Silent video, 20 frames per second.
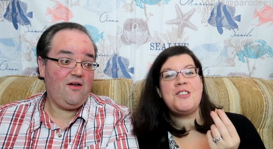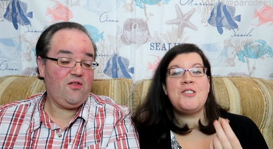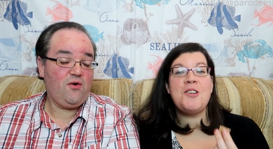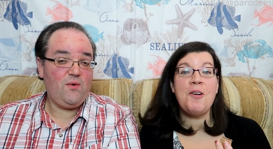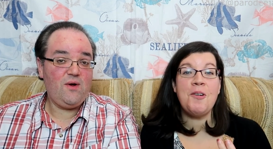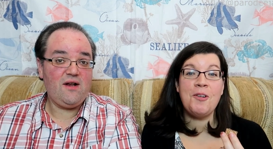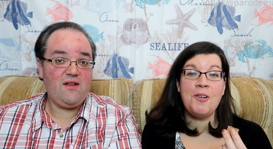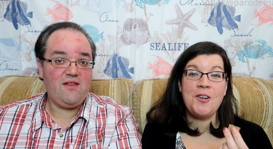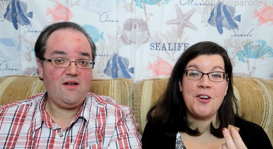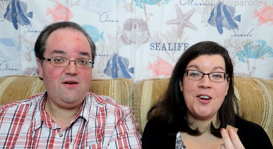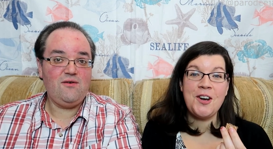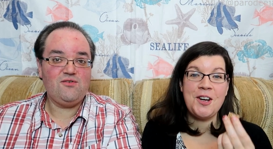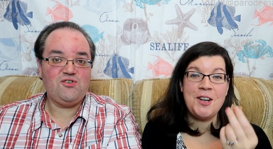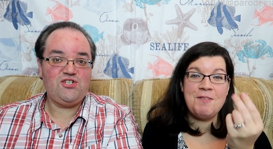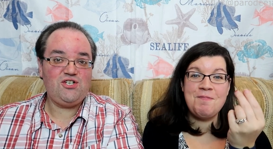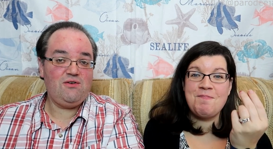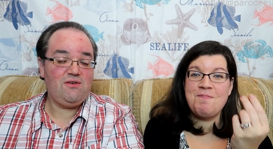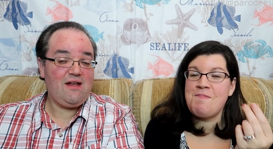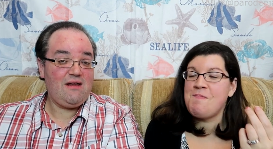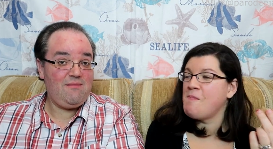Speaker 1: other so one of those.
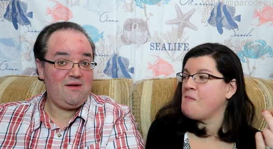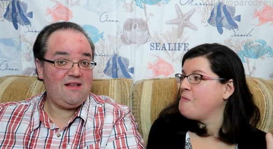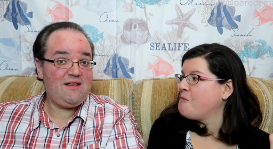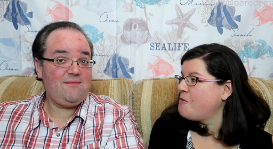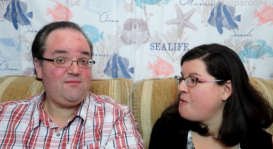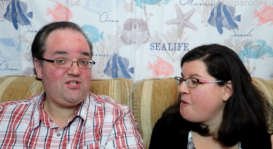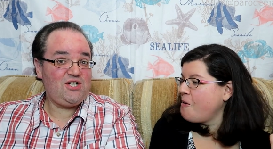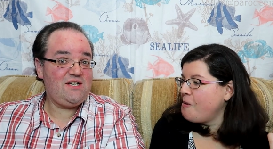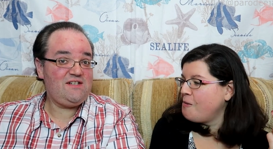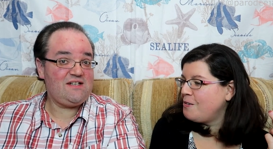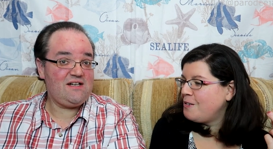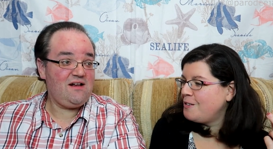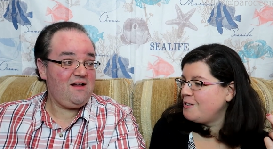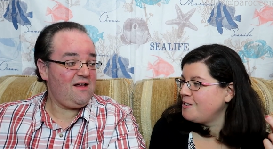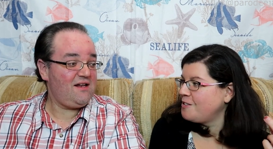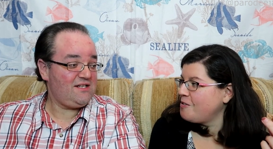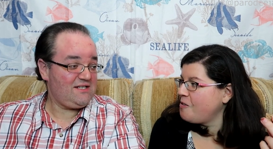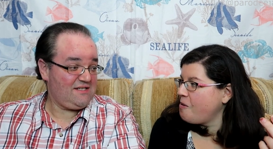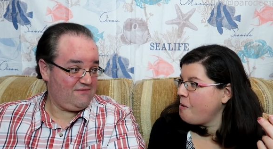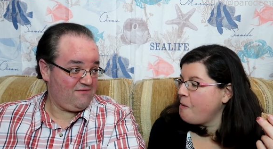Good. She'll give me them cheesy
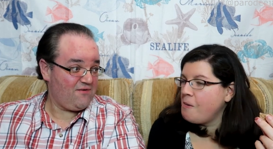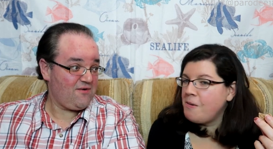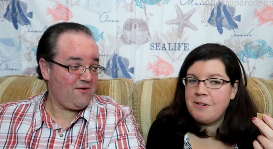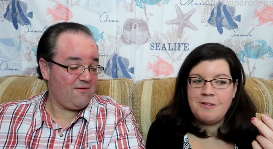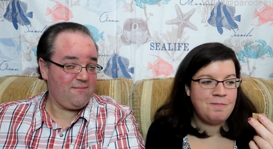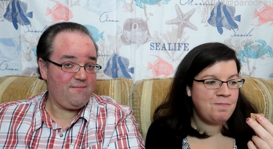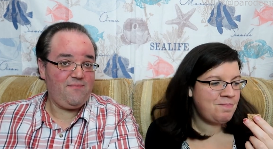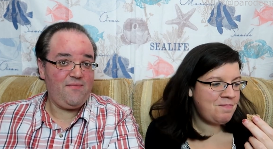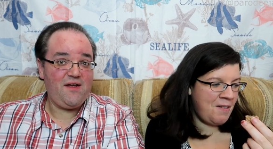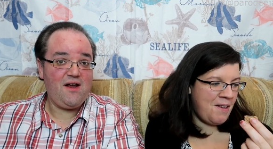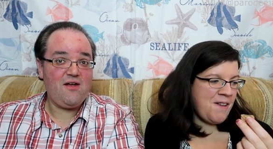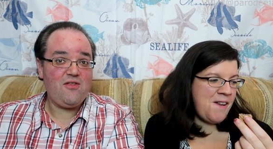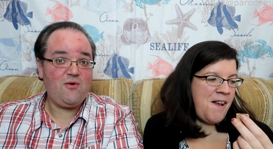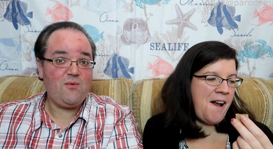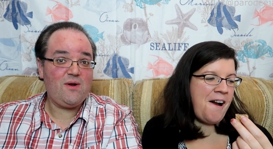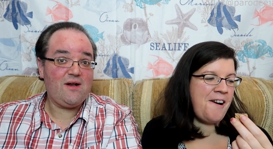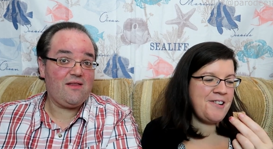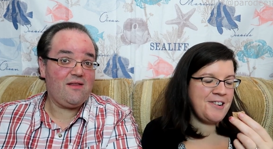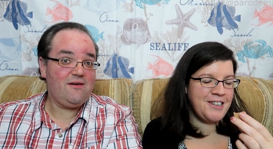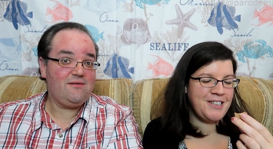nuts for the other
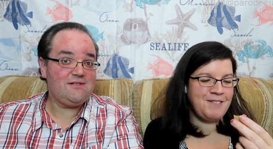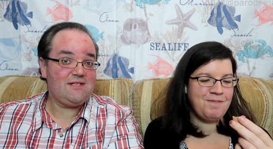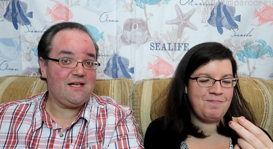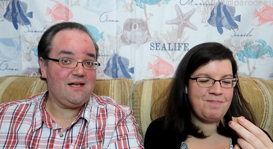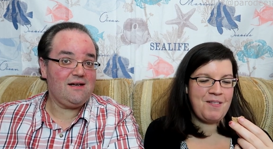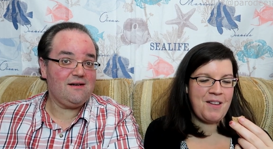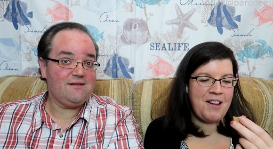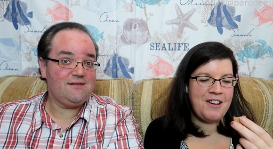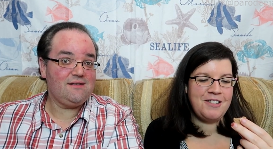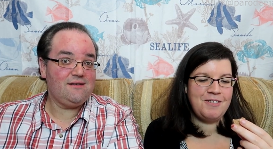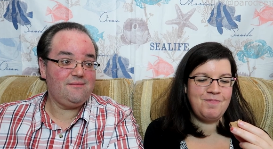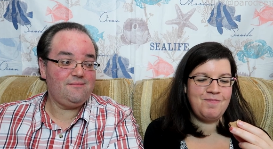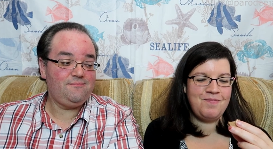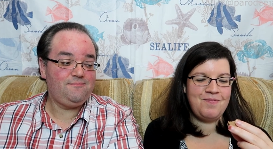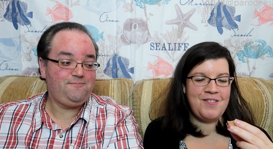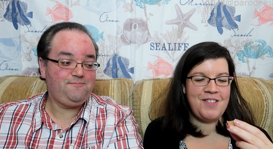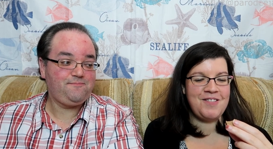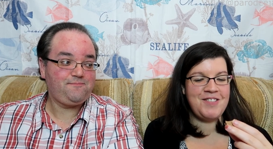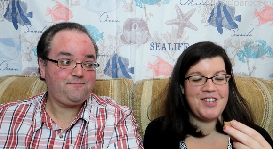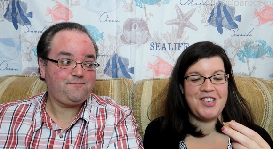one of those things.
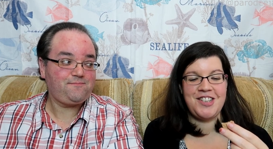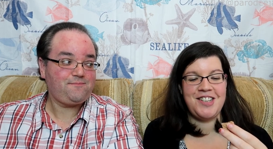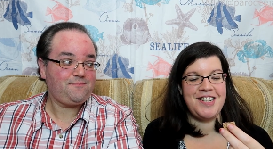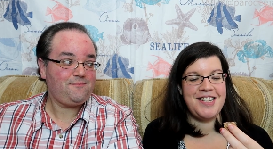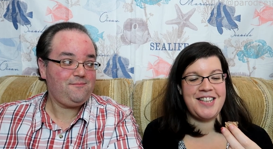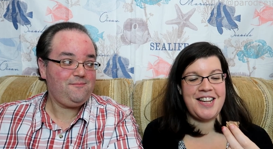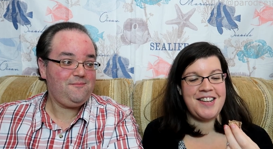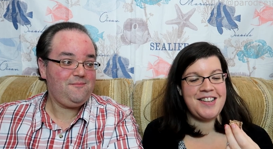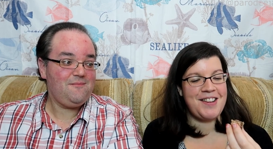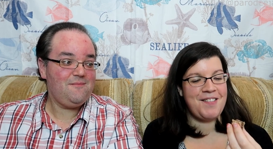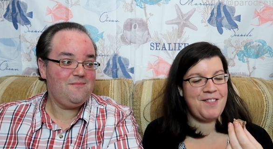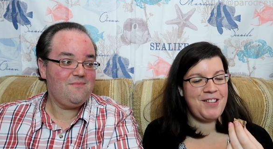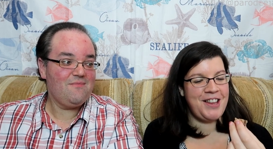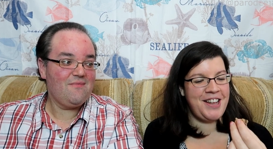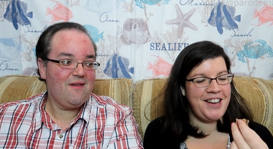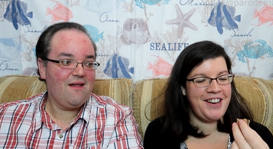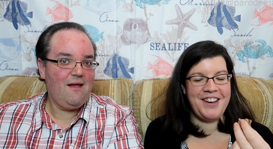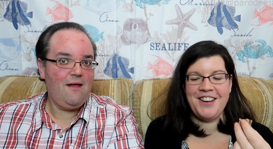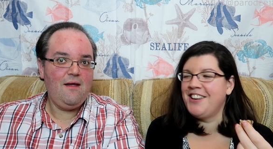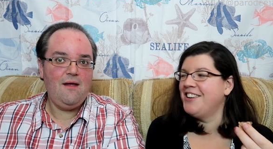
Speaker 2: I was gonna say
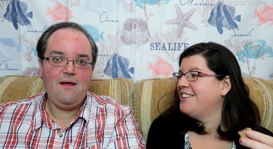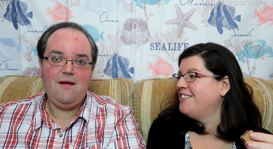something.